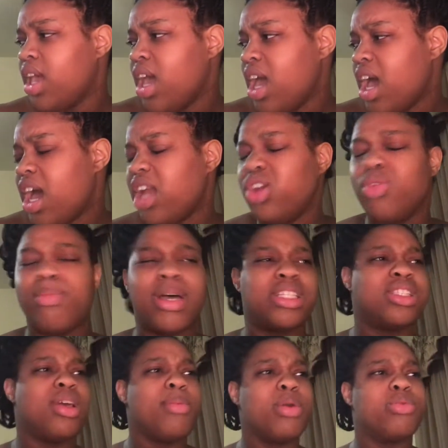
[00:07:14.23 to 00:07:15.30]
I knew my
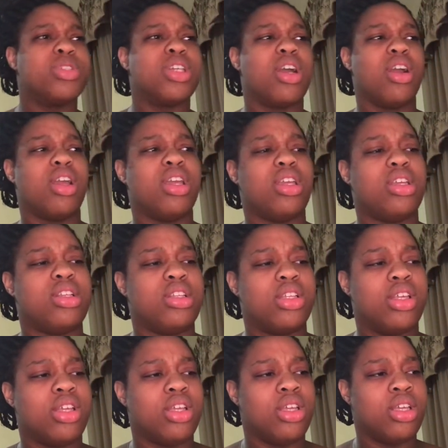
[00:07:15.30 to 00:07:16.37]
stomach was hurting.
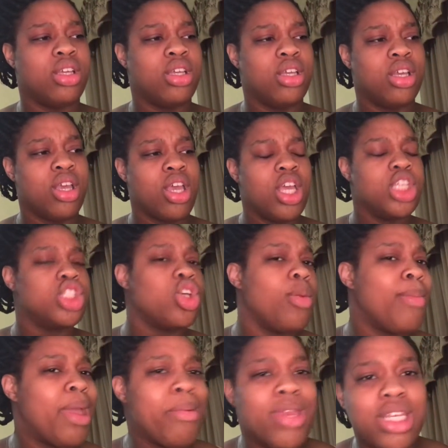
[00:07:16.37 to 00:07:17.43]
So
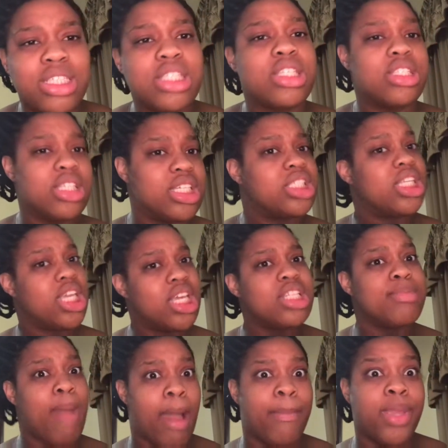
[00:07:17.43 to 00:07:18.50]
maybe this is
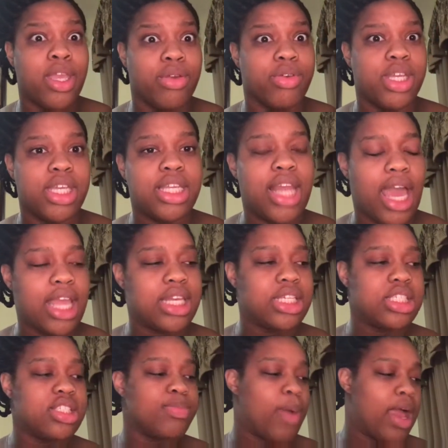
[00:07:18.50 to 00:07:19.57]
my period. Like,
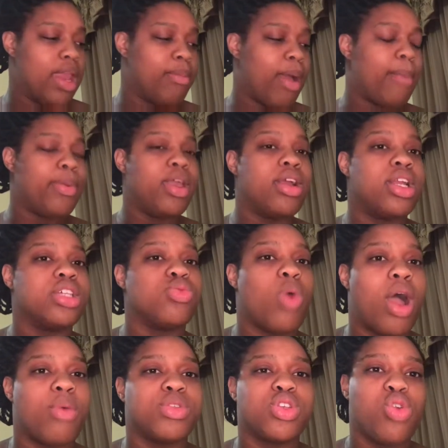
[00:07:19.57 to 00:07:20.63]
this is probably my period. That's why I
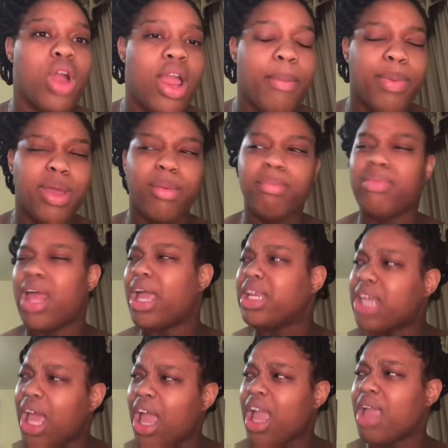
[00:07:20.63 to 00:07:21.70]
was cramping. I'm like,
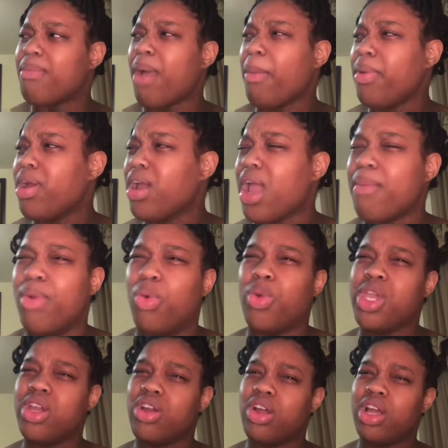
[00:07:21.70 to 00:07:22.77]
dang, my period came a
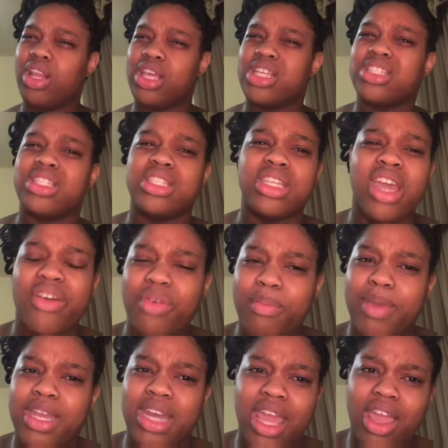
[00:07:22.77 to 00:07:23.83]
week early. It's never
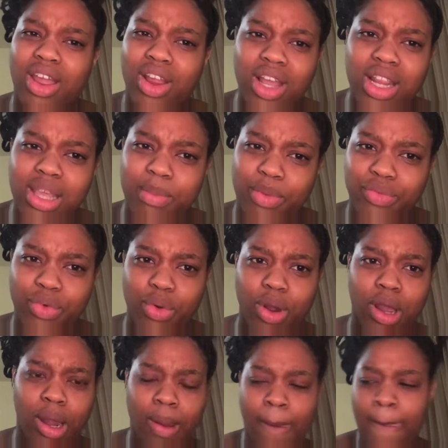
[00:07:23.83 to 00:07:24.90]
been that early
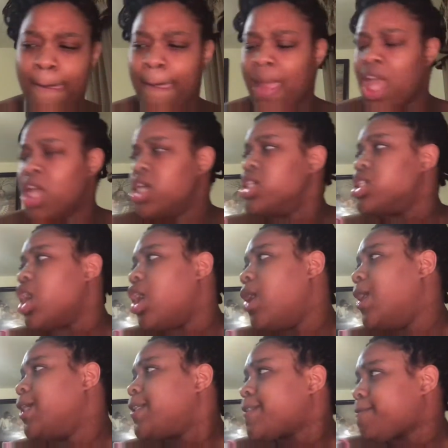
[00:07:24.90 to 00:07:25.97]
before.
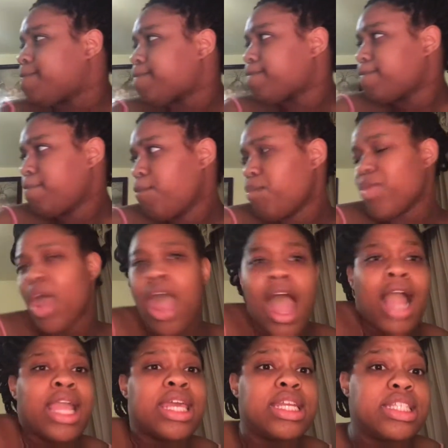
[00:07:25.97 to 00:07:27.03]
So I
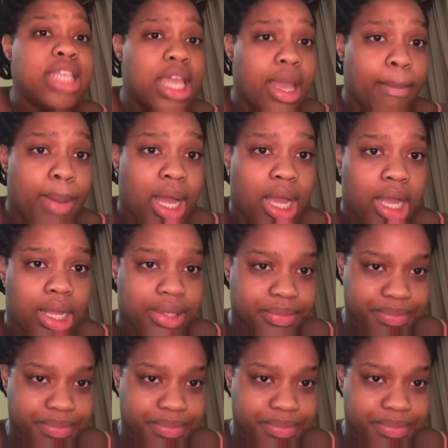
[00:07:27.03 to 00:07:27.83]
get a tampon.